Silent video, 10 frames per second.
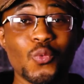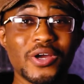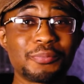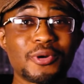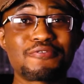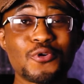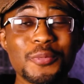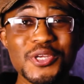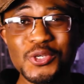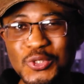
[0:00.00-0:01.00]
When
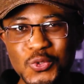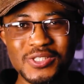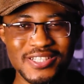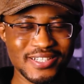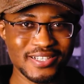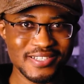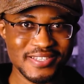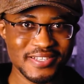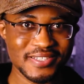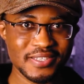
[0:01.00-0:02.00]
performing your SWOT
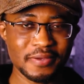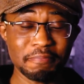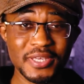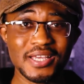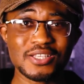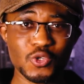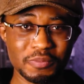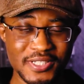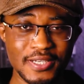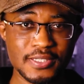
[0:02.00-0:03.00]
analysis, be as
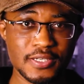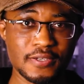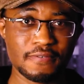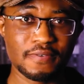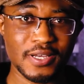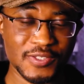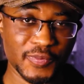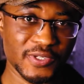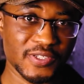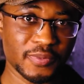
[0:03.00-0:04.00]
objective as
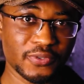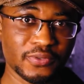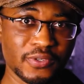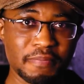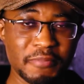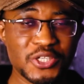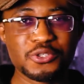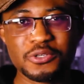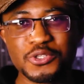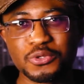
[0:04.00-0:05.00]
possible. Make
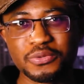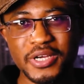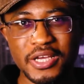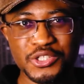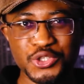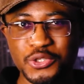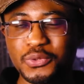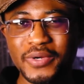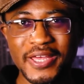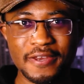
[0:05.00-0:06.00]
sure to
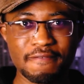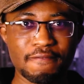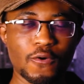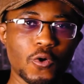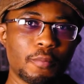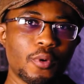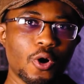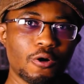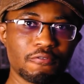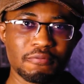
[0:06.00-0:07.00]
eschew any form
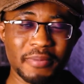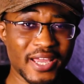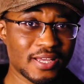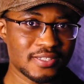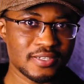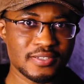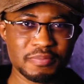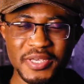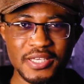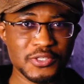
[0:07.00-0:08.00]
of biases,
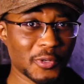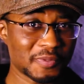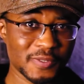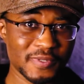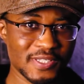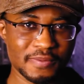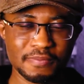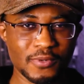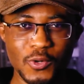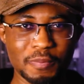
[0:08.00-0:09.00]
be it
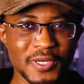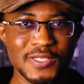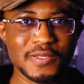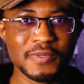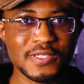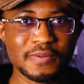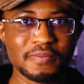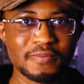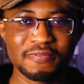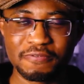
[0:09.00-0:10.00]
optimism or pessimism.
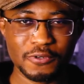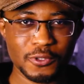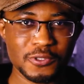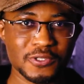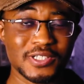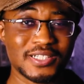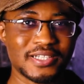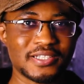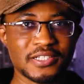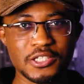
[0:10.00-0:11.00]
Focus on the
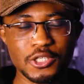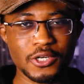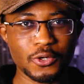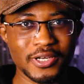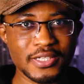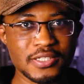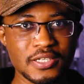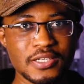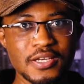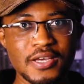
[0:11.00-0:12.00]
data that you're
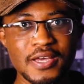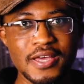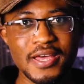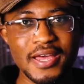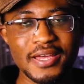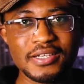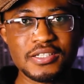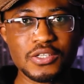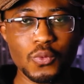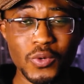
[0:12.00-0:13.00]
collecting.
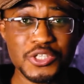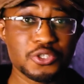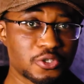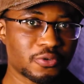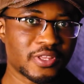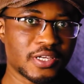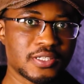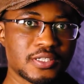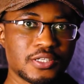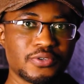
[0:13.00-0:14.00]
And once you do
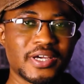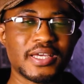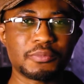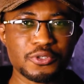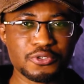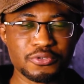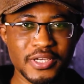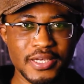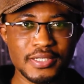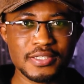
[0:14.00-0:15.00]
this, you're able to
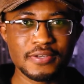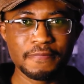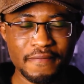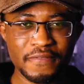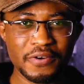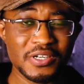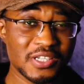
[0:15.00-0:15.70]
get a very